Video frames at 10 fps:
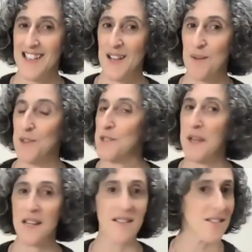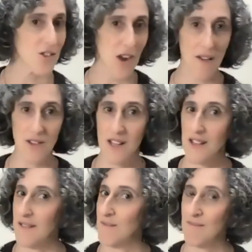which makes
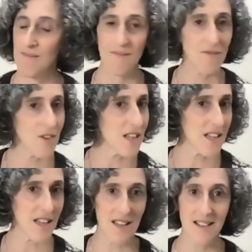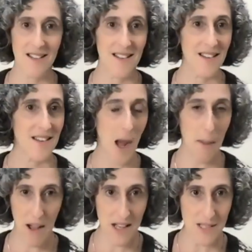traveling really not
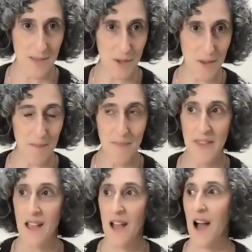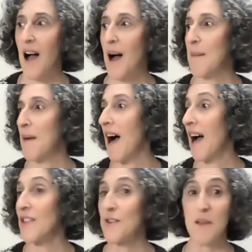possible,
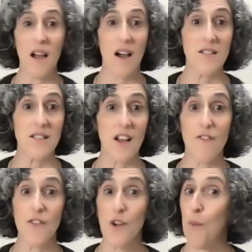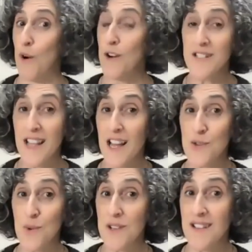either because of their work
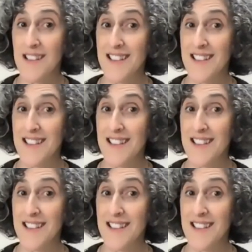schedule,